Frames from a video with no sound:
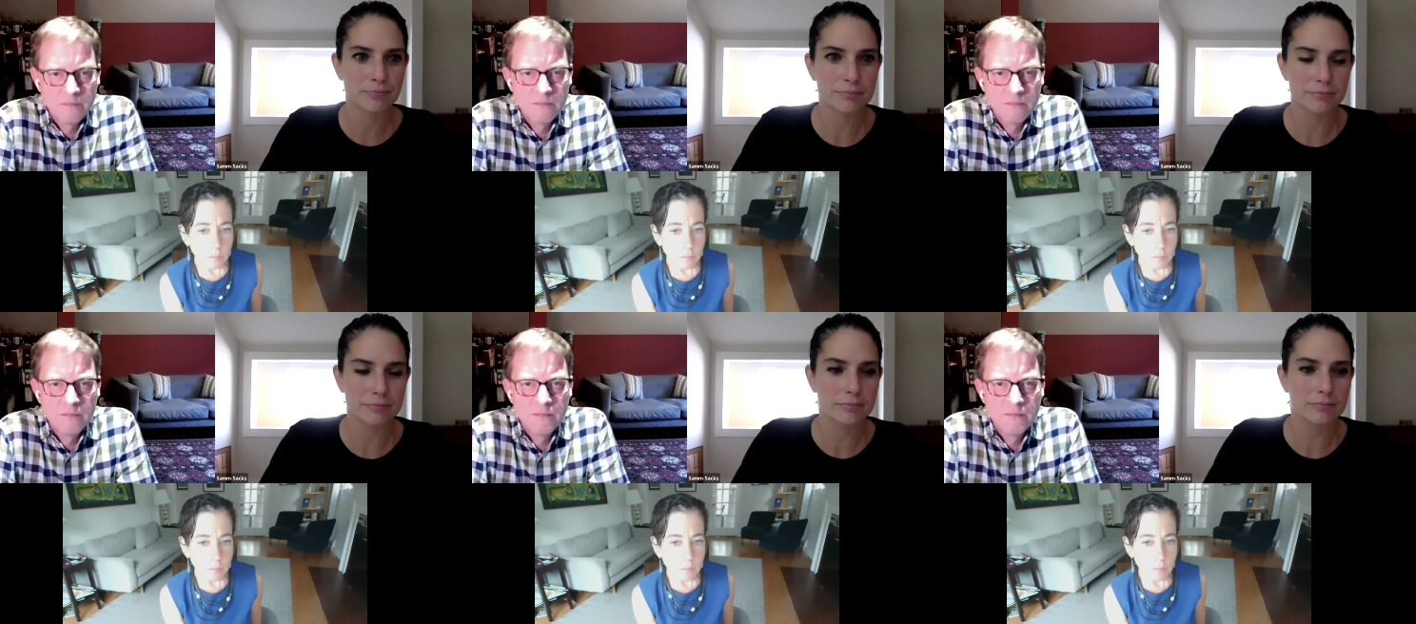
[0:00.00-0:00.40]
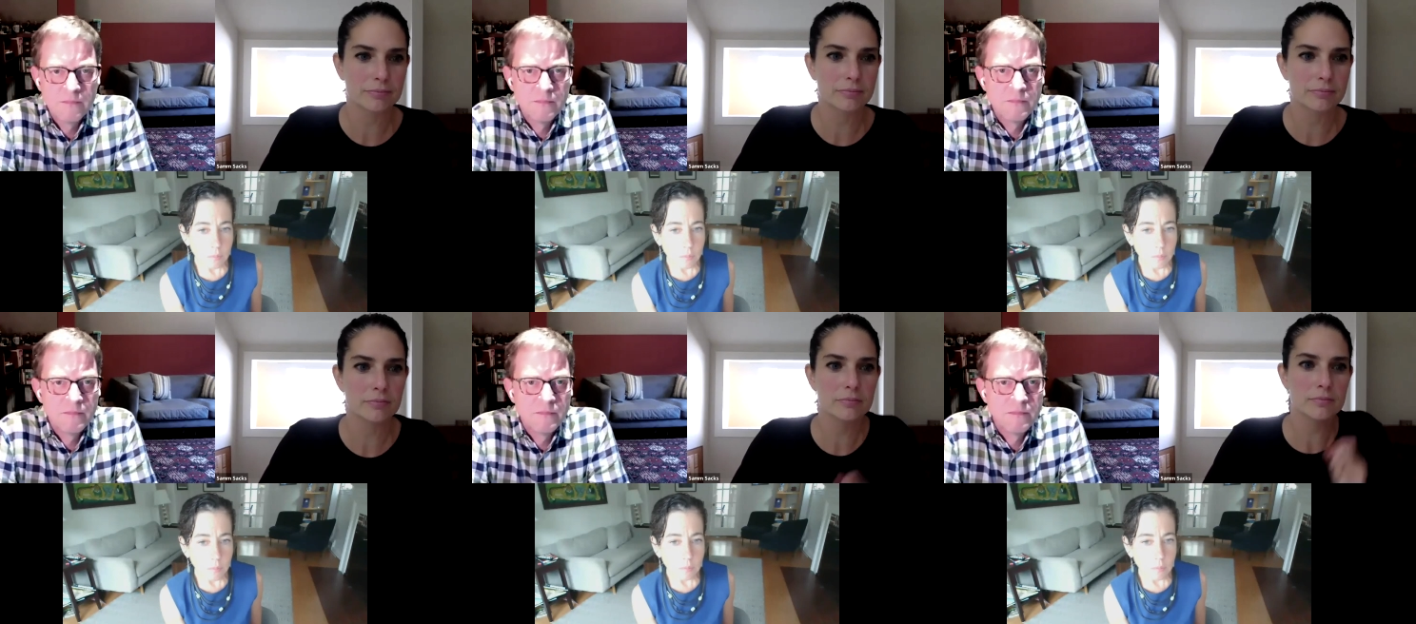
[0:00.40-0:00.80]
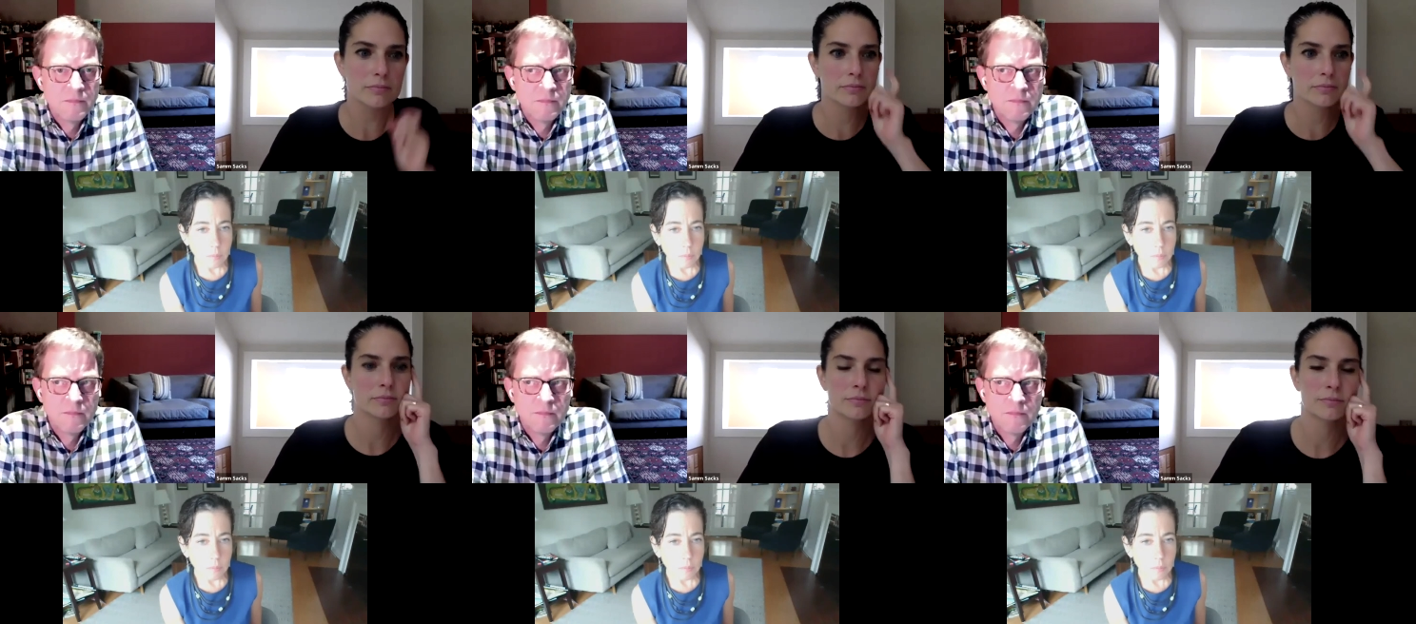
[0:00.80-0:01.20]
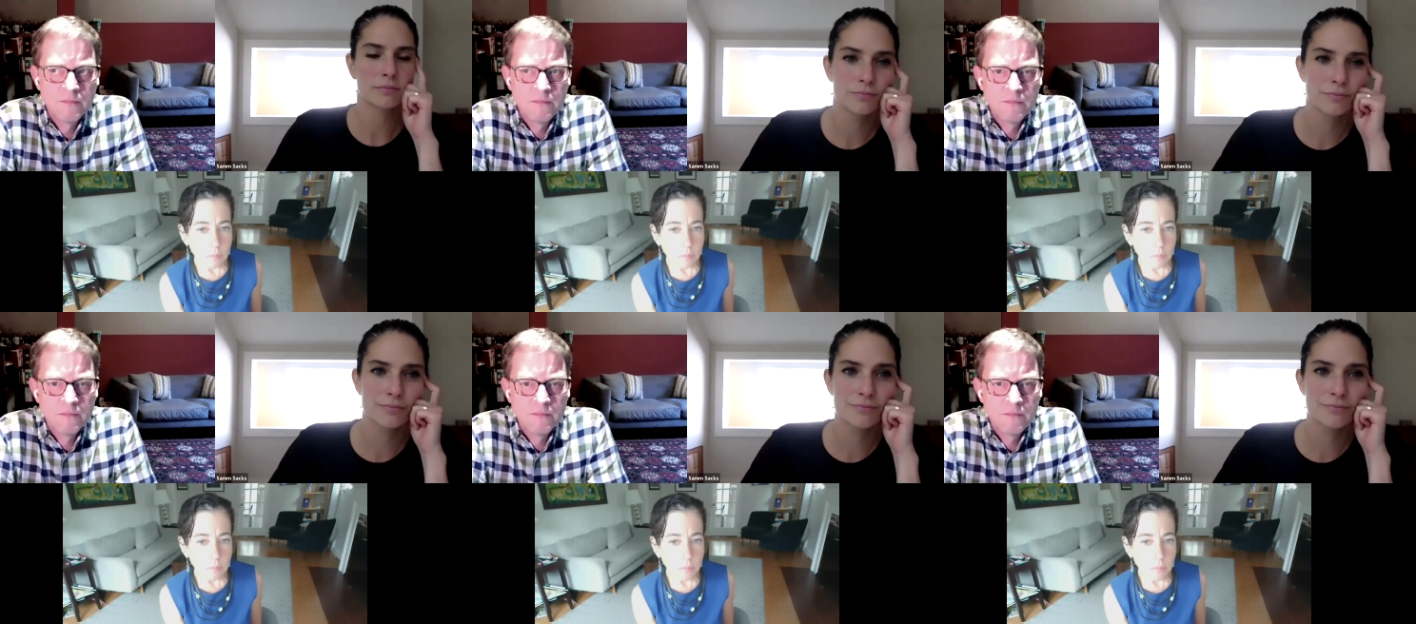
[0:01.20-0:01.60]

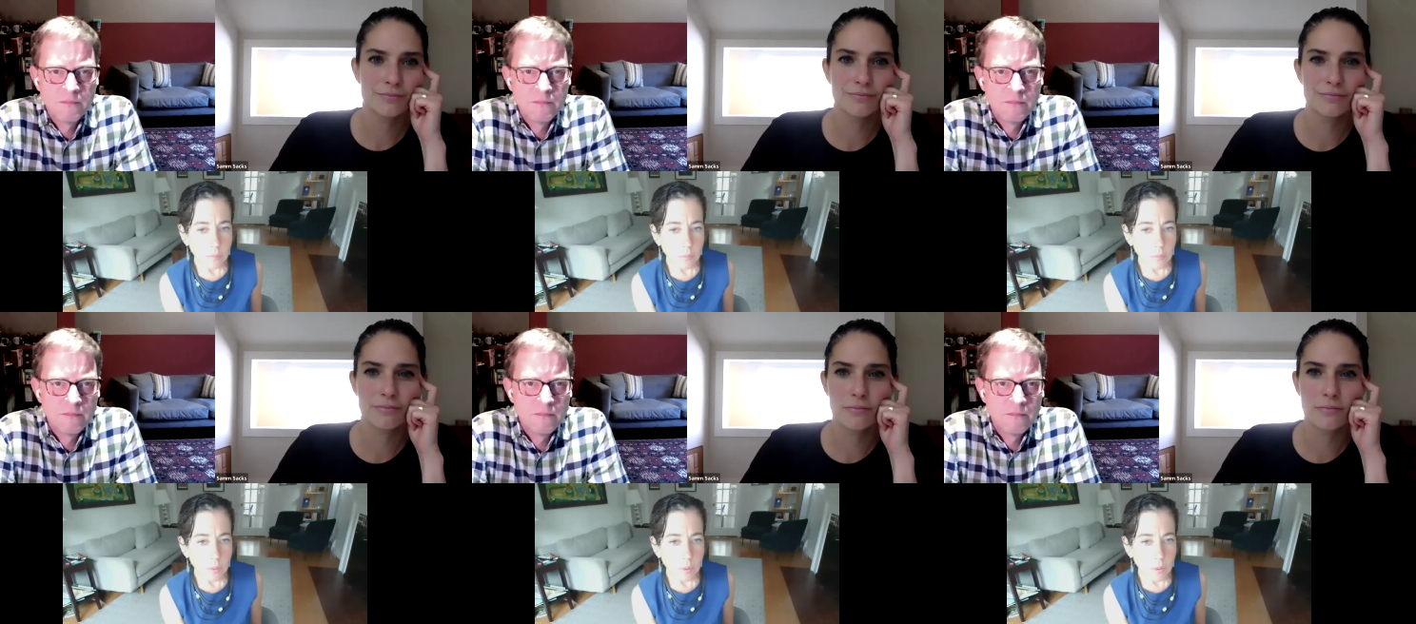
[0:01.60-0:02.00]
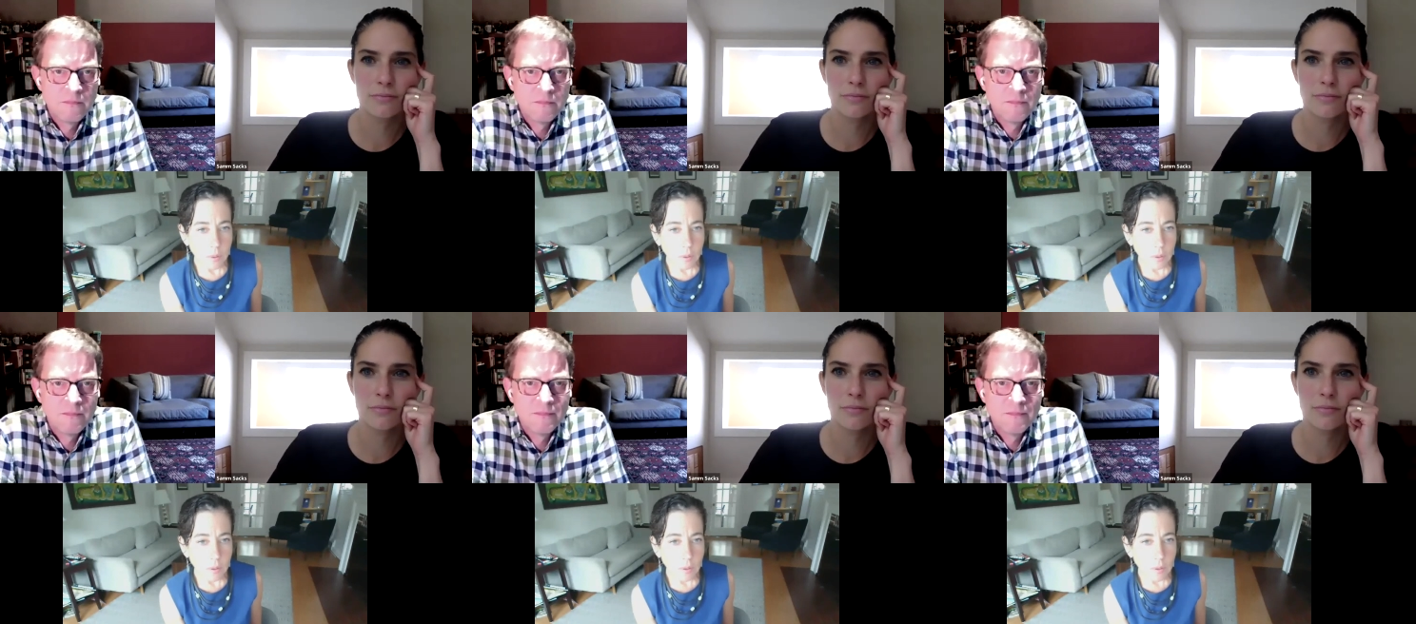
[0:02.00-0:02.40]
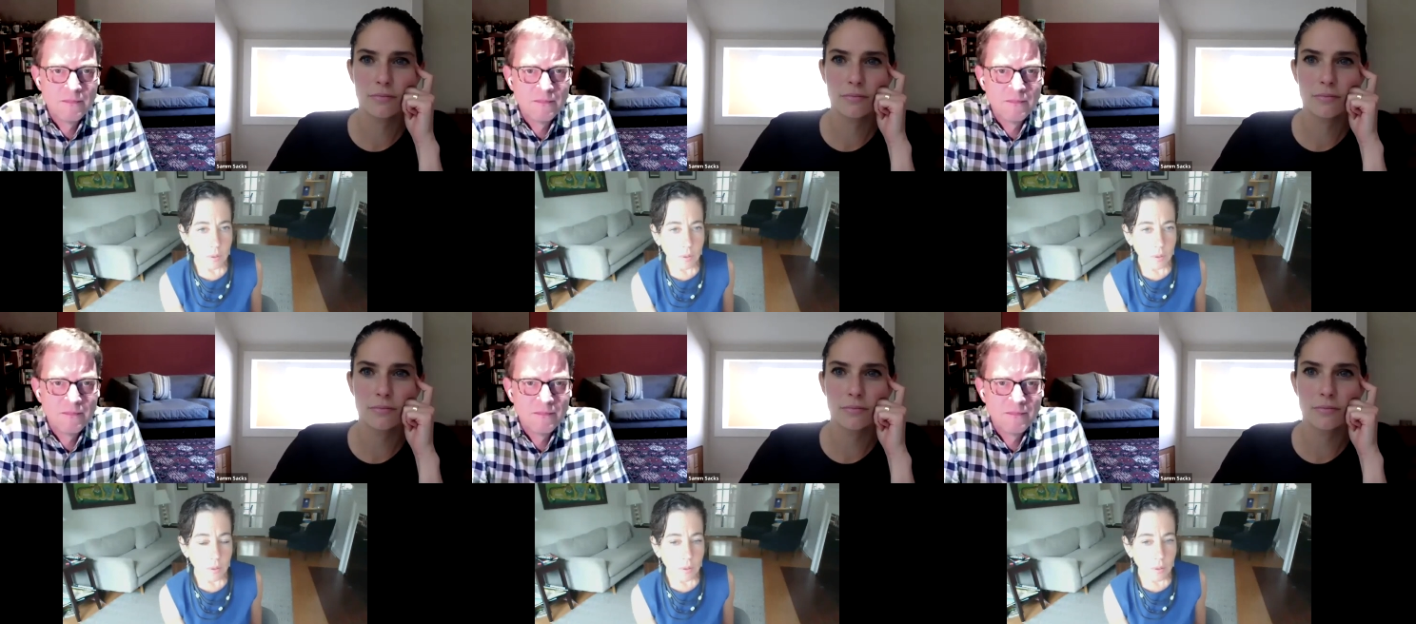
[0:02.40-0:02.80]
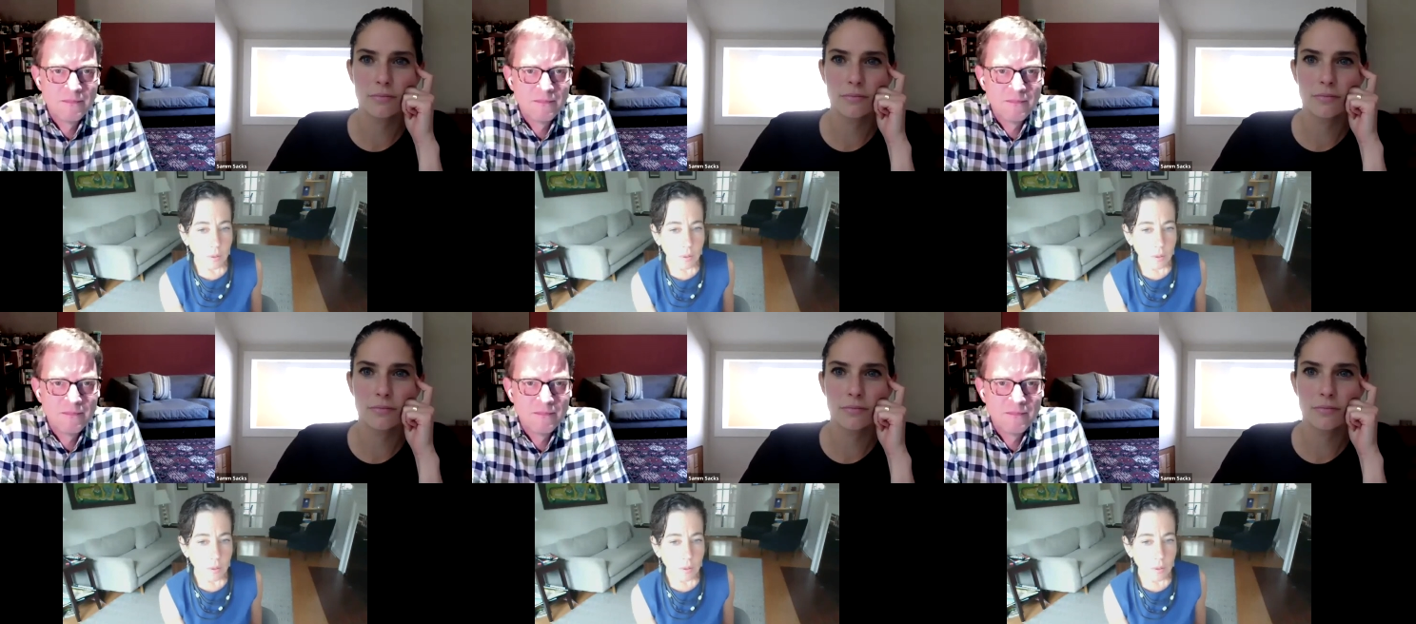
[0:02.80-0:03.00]
(no one is talking)